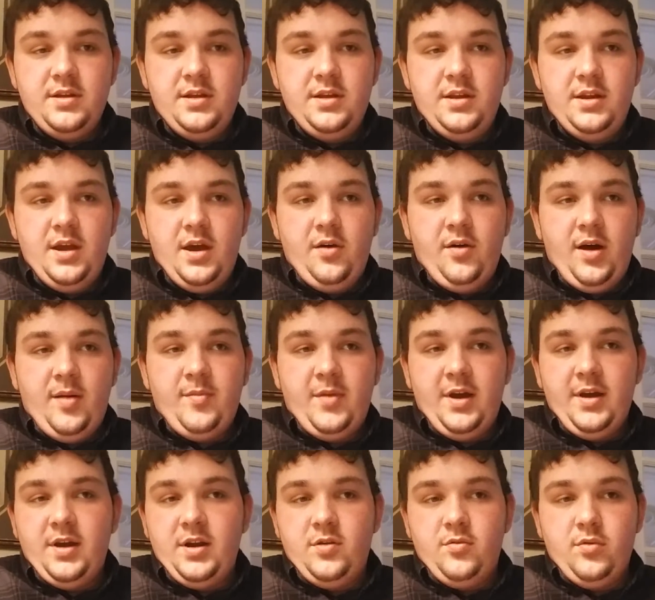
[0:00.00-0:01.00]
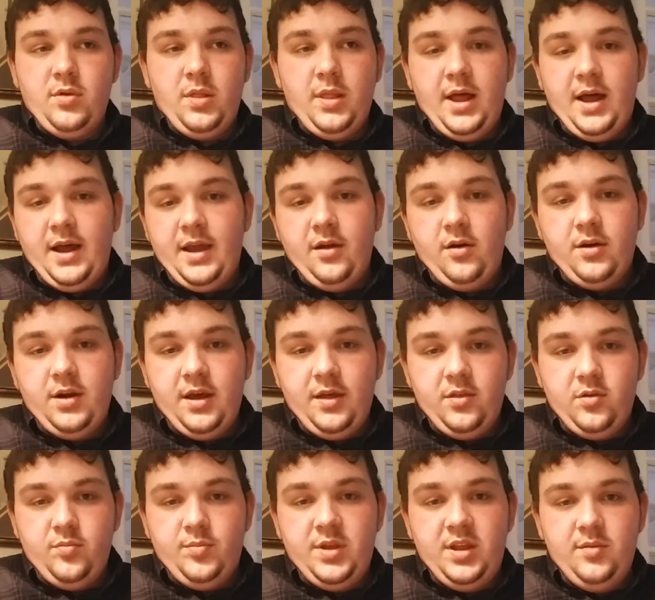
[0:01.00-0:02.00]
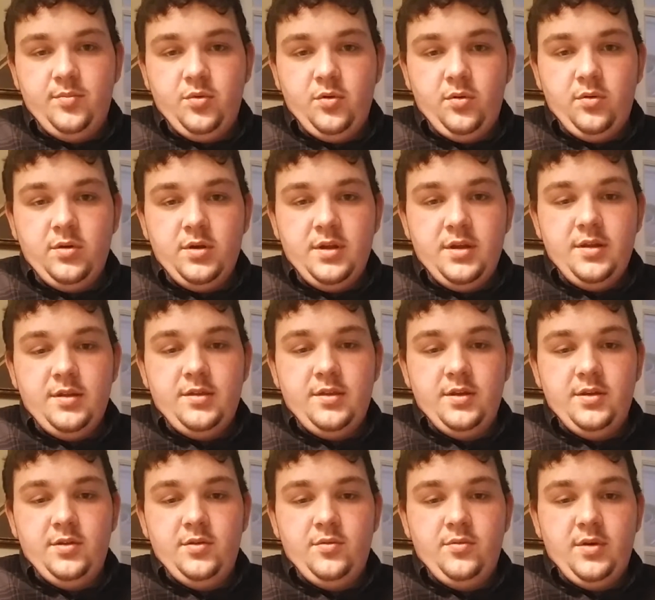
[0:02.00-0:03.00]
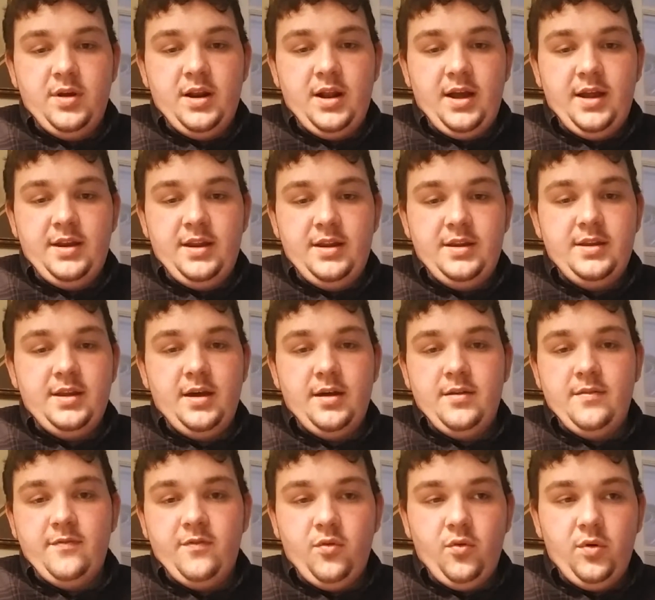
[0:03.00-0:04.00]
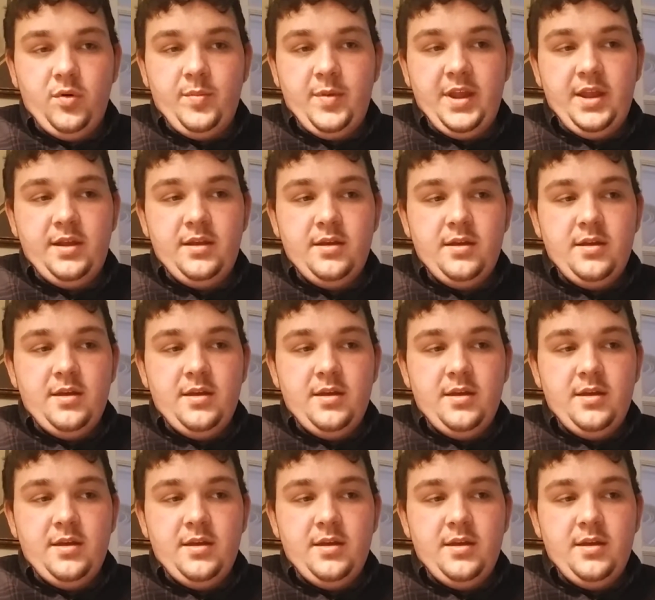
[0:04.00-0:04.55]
You know, I'm not going to rely on other people to do what I need done for me.